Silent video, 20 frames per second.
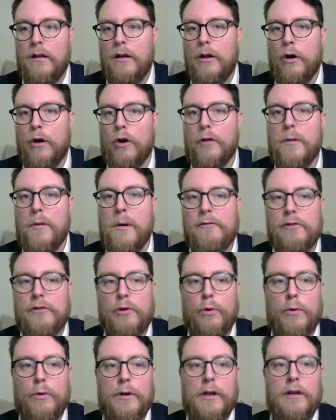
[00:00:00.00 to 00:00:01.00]
On and out of the
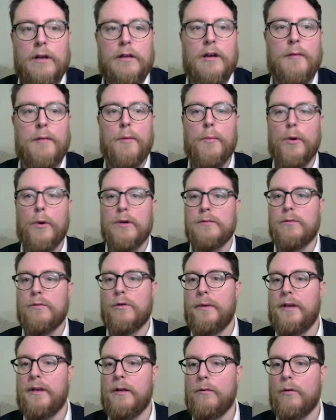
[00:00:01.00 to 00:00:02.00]
corner. Come on, boys. What
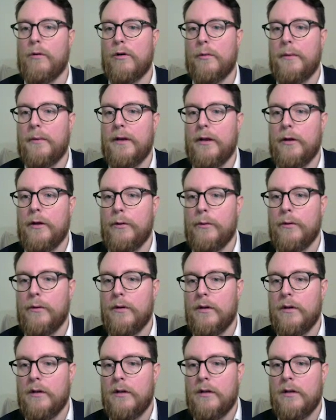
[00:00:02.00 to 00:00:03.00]
can we do?
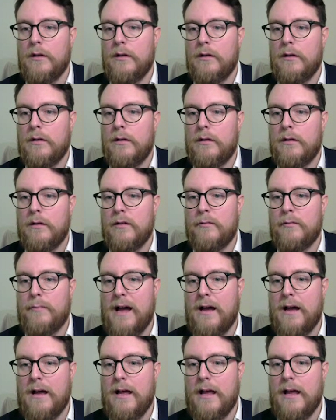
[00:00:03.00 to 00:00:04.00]
It's
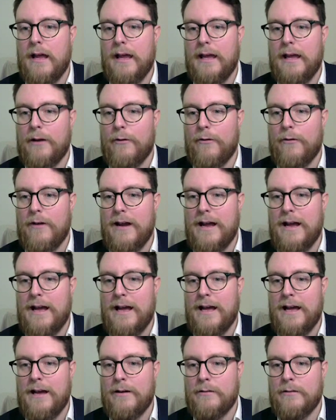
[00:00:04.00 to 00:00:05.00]
panging
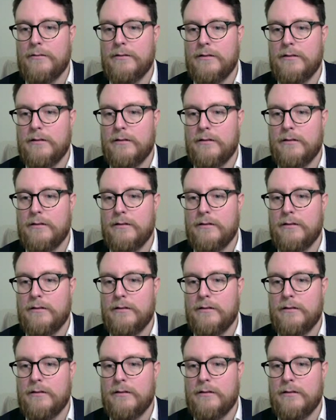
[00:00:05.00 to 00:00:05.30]
around.